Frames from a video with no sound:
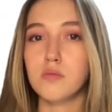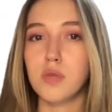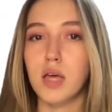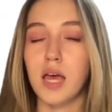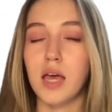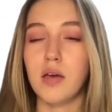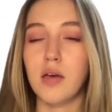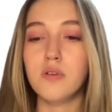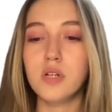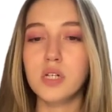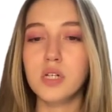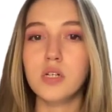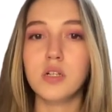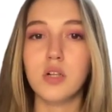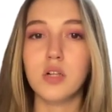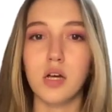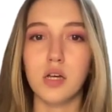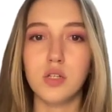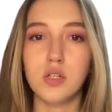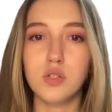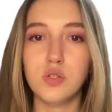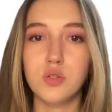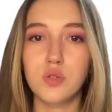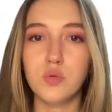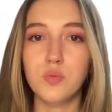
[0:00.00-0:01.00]
every
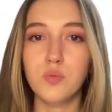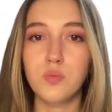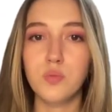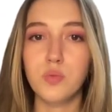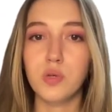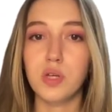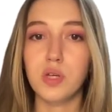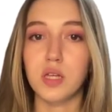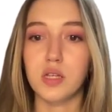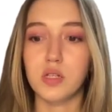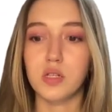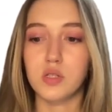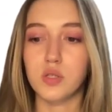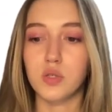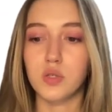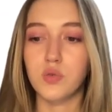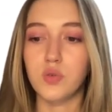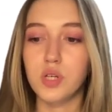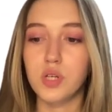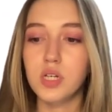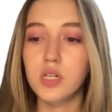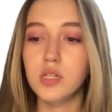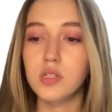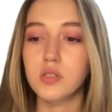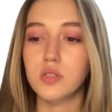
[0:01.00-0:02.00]
classroom is
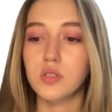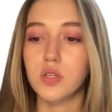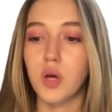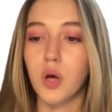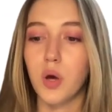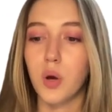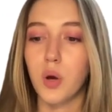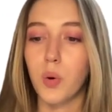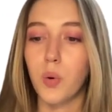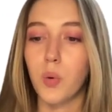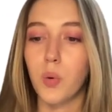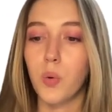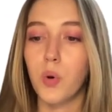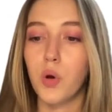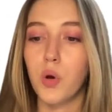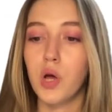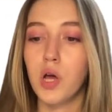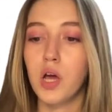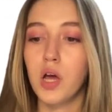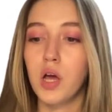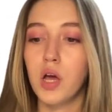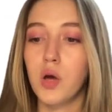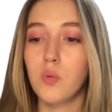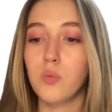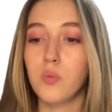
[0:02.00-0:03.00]
unique, so
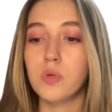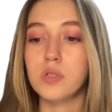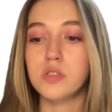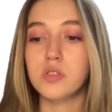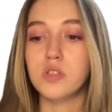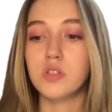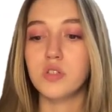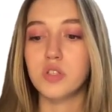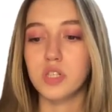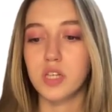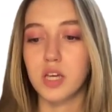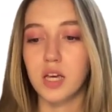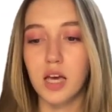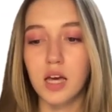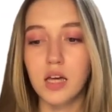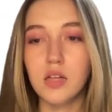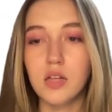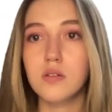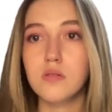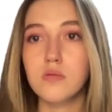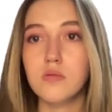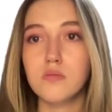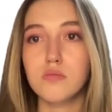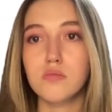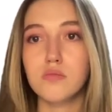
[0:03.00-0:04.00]
we just
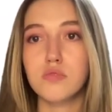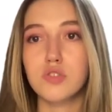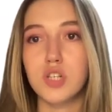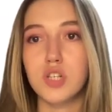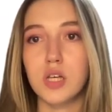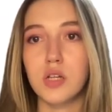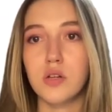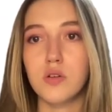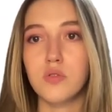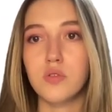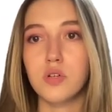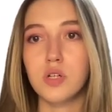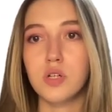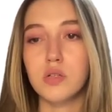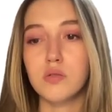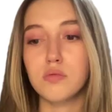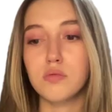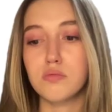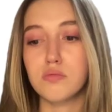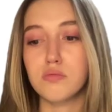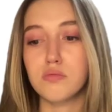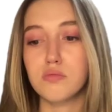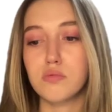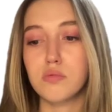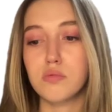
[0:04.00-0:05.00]
can't
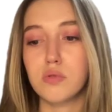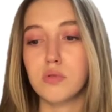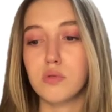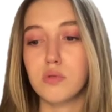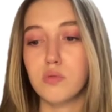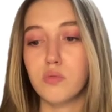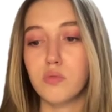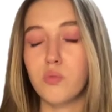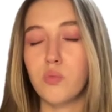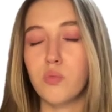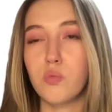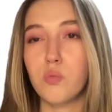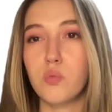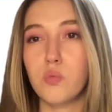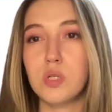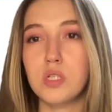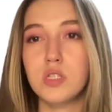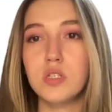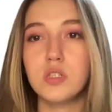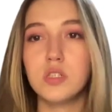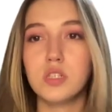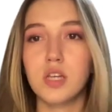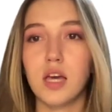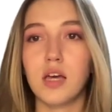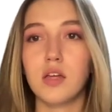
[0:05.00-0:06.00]
general we
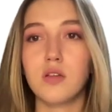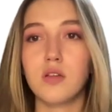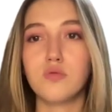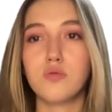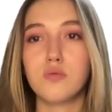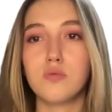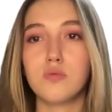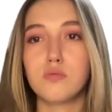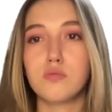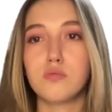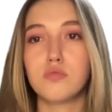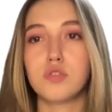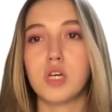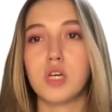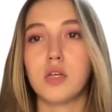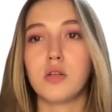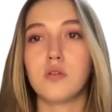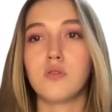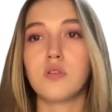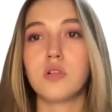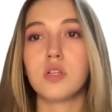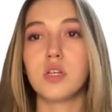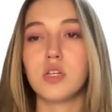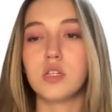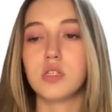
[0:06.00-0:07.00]
just can't
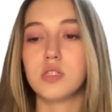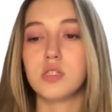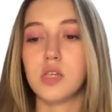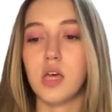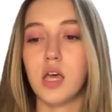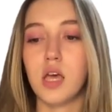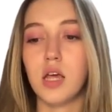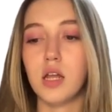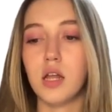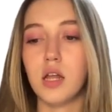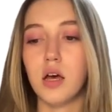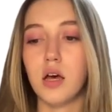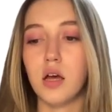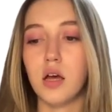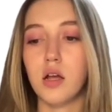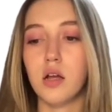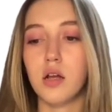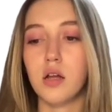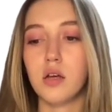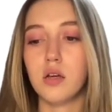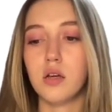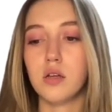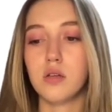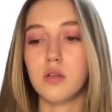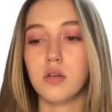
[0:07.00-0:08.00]
generally say
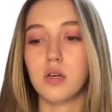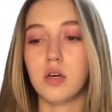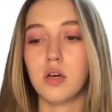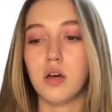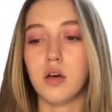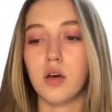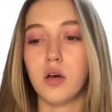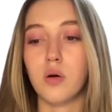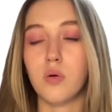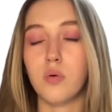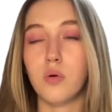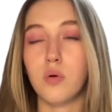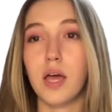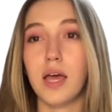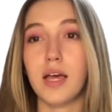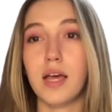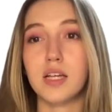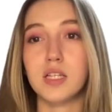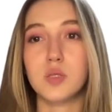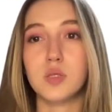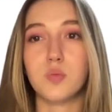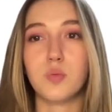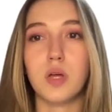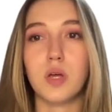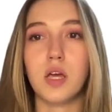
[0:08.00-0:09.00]
that
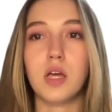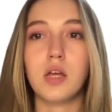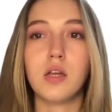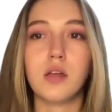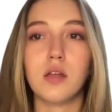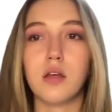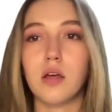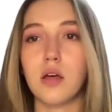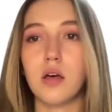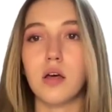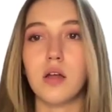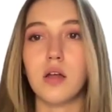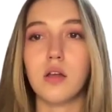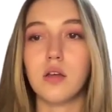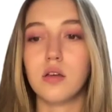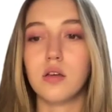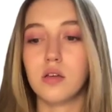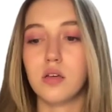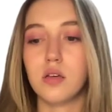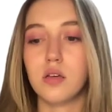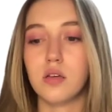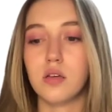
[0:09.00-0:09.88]
explain the